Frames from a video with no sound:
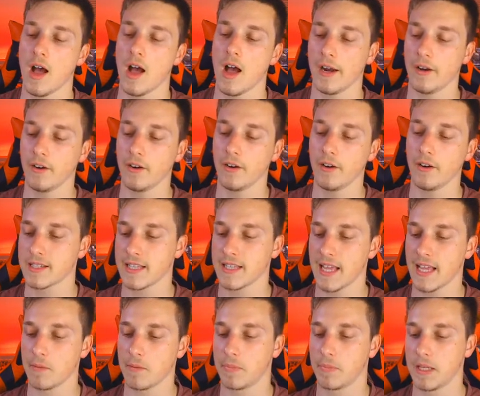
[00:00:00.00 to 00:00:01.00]
I don't
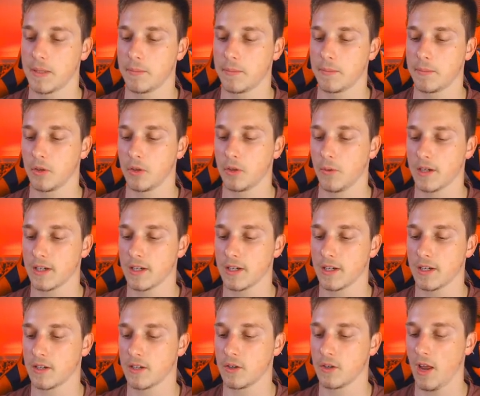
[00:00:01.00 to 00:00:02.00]
understand people who
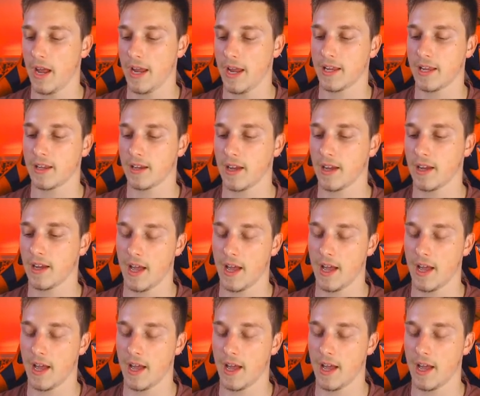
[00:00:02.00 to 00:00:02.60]
like